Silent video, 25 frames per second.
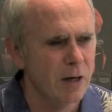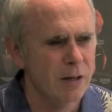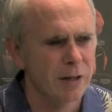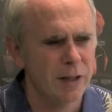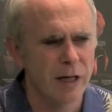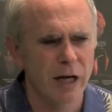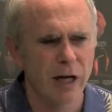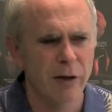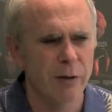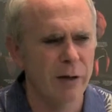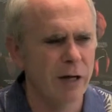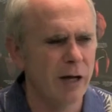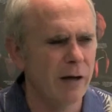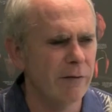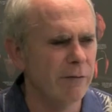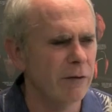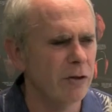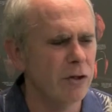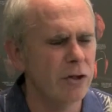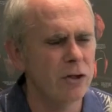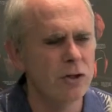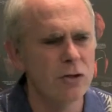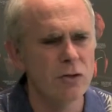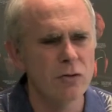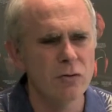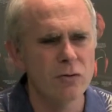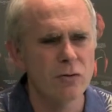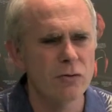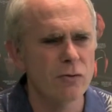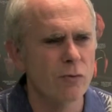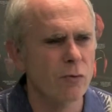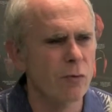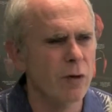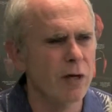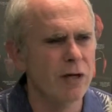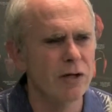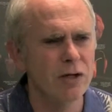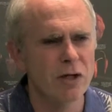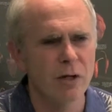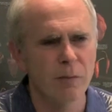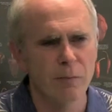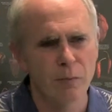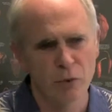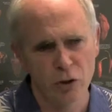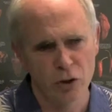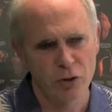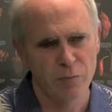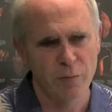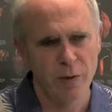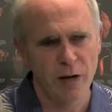that I would have a huge raging
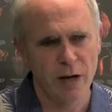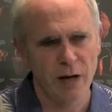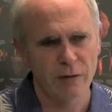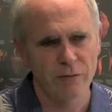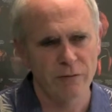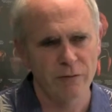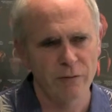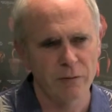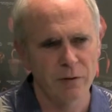pushback